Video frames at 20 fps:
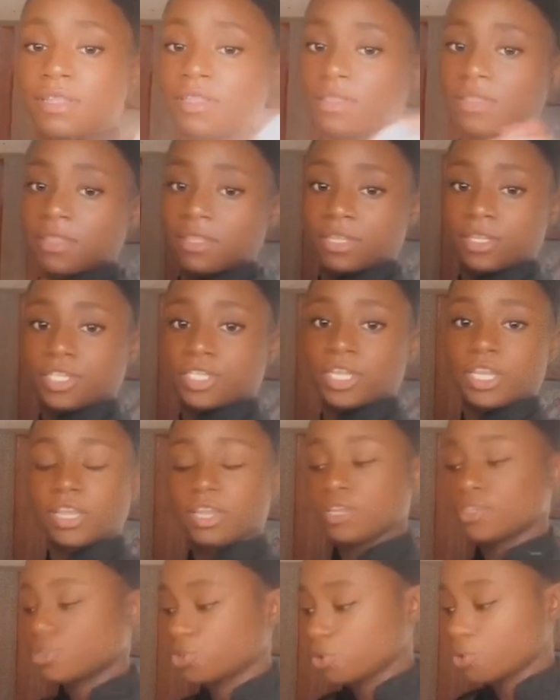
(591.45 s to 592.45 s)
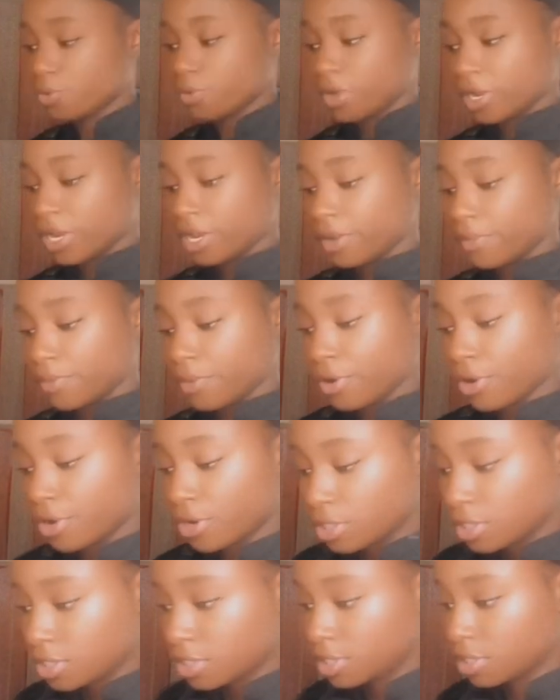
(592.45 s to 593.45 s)
The chicken is nowhere near
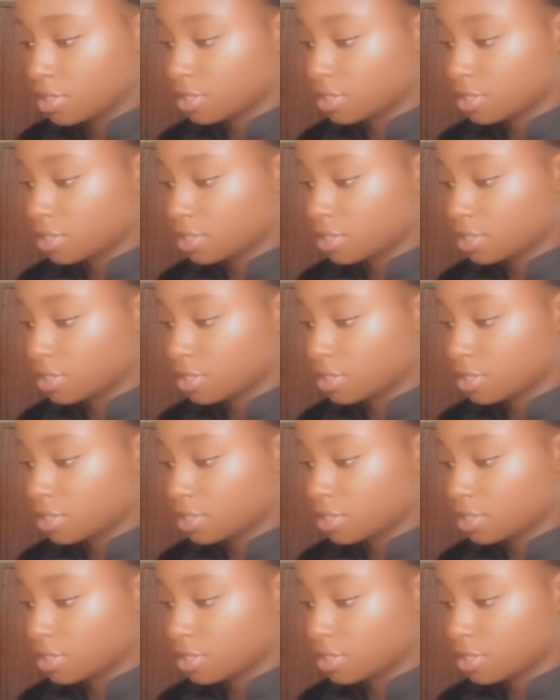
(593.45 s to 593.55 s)
burnt.